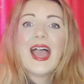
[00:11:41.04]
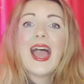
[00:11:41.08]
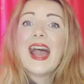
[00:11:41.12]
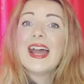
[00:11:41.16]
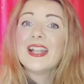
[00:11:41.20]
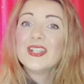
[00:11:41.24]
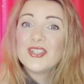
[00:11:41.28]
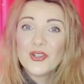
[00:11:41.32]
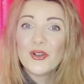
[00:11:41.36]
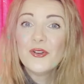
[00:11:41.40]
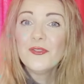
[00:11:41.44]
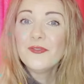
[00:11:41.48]

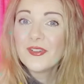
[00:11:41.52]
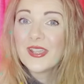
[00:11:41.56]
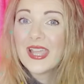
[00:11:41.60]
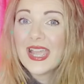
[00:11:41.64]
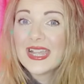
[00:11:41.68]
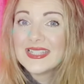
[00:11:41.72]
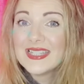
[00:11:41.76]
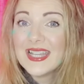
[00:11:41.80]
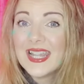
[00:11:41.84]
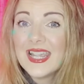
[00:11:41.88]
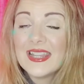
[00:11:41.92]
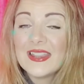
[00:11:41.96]
And don't
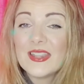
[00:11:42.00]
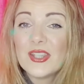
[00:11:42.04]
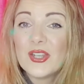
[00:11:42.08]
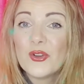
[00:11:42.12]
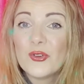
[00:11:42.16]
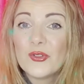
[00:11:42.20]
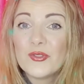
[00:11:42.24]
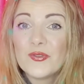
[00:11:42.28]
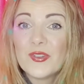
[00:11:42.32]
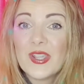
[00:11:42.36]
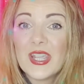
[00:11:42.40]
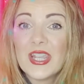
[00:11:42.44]
forget to hit the
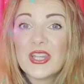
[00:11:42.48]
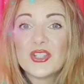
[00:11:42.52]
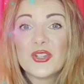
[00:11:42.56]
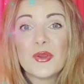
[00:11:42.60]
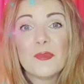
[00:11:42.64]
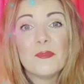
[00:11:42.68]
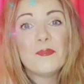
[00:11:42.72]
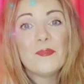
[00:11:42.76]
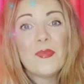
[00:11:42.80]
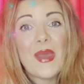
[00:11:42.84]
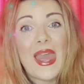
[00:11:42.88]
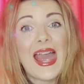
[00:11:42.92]

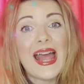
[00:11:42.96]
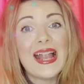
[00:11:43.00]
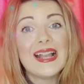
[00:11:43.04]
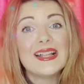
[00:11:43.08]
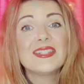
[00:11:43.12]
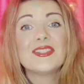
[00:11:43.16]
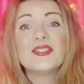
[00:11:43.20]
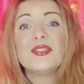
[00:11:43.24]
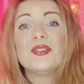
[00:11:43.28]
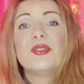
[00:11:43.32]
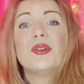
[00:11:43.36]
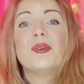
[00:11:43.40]
notification bell
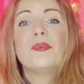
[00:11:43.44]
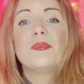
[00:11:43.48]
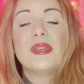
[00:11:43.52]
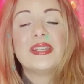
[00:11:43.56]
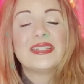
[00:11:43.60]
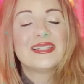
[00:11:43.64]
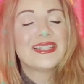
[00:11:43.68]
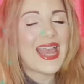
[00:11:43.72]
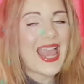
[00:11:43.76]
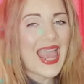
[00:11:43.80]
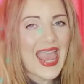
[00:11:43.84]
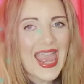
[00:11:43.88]
so you don't
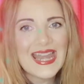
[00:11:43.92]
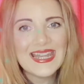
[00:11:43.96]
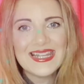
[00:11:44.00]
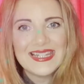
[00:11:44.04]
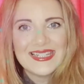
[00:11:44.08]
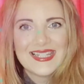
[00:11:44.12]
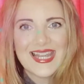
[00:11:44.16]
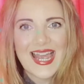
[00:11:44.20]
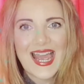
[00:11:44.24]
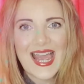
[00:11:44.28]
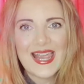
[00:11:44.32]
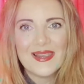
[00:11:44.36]
miss any
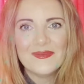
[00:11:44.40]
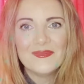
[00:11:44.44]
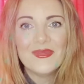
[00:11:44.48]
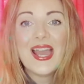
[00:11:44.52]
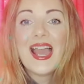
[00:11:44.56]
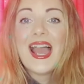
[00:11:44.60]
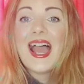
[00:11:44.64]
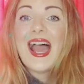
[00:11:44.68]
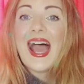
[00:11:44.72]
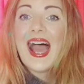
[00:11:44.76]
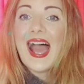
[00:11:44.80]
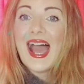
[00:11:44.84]
time
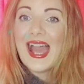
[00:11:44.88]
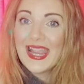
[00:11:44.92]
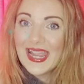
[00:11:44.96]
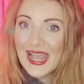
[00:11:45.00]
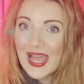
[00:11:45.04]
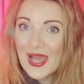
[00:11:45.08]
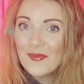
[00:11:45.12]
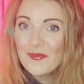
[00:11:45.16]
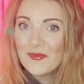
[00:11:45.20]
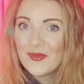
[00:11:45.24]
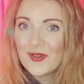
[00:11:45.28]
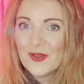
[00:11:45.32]
I
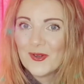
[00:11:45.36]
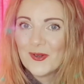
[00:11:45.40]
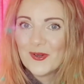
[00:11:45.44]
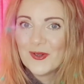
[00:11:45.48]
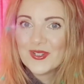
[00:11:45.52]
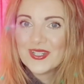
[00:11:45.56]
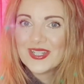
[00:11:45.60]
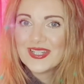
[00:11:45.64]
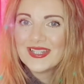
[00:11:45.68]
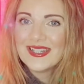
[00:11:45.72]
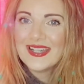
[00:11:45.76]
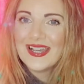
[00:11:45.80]

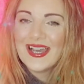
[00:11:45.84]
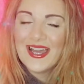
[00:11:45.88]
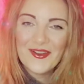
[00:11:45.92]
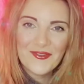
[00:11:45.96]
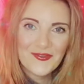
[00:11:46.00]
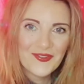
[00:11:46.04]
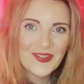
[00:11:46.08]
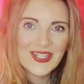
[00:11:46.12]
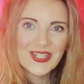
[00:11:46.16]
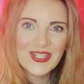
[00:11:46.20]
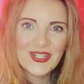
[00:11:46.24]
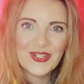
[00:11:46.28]
upload a
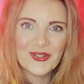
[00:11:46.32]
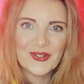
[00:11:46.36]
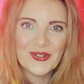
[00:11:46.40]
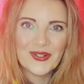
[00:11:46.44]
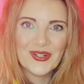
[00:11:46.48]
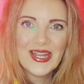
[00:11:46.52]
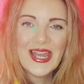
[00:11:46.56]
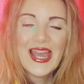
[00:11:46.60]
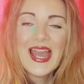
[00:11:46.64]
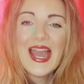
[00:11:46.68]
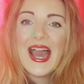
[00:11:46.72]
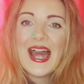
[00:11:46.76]

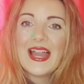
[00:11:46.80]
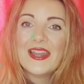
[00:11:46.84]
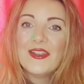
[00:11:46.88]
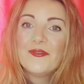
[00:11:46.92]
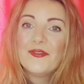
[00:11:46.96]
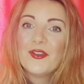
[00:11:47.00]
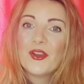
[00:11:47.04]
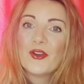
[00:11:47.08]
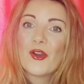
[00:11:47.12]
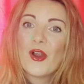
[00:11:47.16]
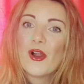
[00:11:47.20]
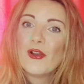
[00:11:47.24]
video. And
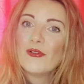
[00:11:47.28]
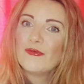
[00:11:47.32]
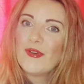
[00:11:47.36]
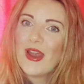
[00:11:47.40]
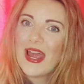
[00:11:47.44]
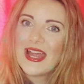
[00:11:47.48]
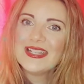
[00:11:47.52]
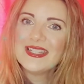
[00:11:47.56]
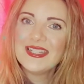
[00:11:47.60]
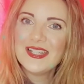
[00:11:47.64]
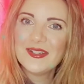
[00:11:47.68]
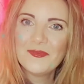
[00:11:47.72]
if you're
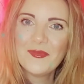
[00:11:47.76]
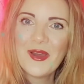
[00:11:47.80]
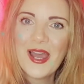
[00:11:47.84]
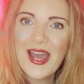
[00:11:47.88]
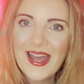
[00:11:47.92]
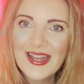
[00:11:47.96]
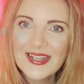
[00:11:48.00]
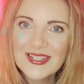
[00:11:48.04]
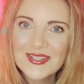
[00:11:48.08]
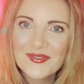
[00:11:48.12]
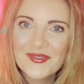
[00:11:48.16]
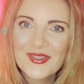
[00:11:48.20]
already a
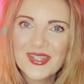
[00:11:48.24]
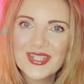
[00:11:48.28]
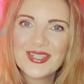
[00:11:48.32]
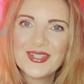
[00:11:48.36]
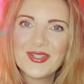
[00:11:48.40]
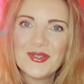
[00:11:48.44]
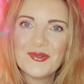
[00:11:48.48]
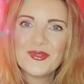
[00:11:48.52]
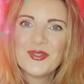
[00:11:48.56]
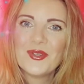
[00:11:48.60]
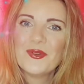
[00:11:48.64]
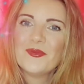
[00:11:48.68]
part of
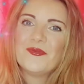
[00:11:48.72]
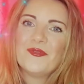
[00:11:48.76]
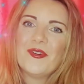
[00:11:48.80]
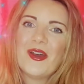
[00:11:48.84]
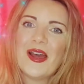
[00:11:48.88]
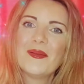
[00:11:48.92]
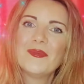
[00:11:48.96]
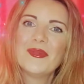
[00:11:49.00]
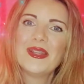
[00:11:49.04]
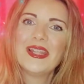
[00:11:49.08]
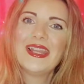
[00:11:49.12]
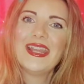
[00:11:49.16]
this YouTube
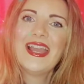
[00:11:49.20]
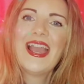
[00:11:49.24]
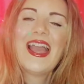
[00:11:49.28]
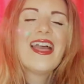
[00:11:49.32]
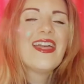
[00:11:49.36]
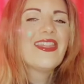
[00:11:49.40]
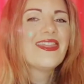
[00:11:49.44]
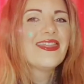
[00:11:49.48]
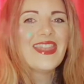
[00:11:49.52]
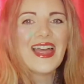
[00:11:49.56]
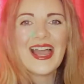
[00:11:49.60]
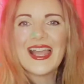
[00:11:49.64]
family,
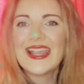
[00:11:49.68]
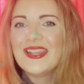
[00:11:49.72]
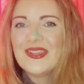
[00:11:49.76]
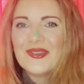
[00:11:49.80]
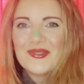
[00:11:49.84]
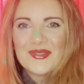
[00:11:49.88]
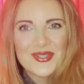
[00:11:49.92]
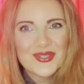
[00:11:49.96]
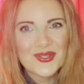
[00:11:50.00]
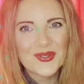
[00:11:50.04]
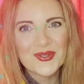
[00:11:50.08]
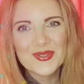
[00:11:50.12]
thank
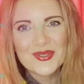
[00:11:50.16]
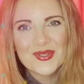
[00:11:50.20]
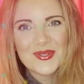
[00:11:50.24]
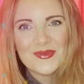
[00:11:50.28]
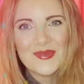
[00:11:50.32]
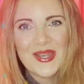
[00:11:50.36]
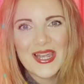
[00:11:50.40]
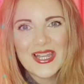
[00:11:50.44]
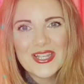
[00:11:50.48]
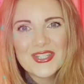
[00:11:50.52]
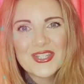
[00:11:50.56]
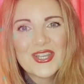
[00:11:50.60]
you so
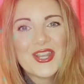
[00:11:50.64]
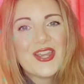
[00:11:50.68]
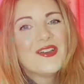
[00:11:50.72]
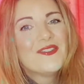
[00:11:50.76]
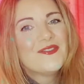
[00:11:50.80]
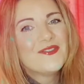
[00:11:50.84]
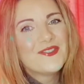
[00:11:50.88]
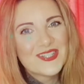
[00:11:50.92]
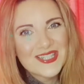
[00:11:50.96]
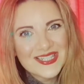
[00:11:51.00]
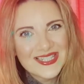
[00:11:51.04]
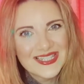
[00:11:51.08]
much
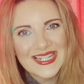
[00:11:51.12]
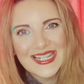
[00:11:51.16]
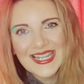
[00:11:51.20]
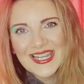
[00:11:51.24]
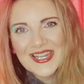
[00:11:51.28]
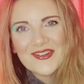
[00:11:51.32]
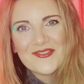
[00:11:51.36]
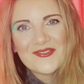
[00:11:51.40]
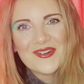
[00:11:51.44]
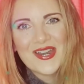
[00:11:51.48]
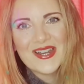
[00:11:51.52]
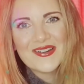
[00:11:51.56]
for
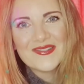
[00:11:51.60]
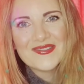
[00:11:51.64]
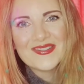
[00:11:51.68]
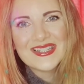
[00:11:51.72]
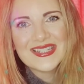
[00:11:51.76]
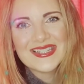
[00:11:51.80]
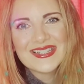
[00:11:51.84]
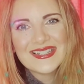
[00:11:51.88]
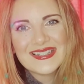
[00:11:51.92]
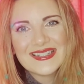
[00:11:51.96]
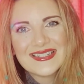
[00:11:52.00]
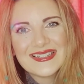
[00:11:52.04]
sticking around.
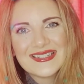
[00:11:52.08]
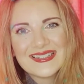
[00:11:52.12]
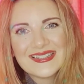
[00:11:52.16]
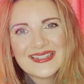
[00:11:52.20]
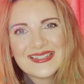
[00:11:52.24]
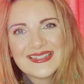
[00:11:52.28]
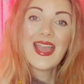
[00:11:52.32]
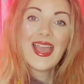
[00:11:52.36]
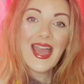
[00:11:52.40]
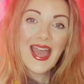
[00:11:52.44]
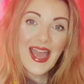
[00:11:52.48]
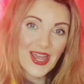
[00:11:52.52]

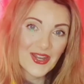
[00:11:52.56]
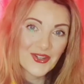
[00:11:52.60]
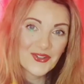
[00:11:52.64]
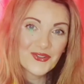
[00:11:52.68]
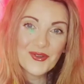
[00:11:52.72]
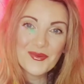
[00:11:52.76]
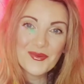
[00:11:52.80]
And